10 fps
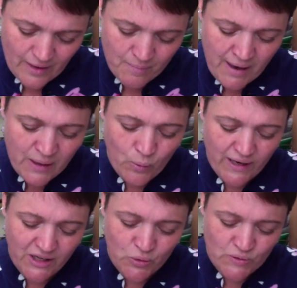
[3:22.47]
May we
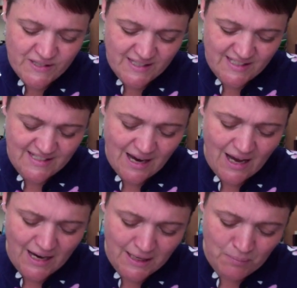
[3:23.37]
use this
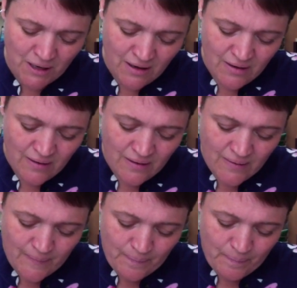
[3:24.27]
time,
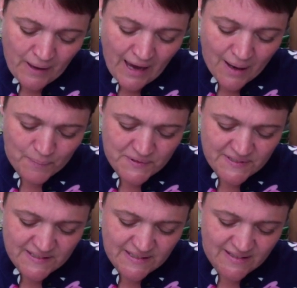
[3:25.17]

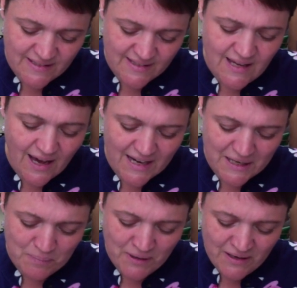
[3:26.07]
perhaps as a
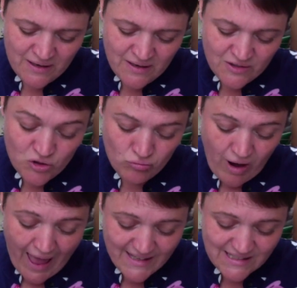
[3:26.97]
time to
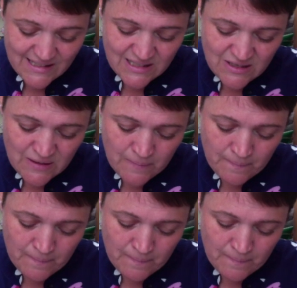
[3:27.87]
rest,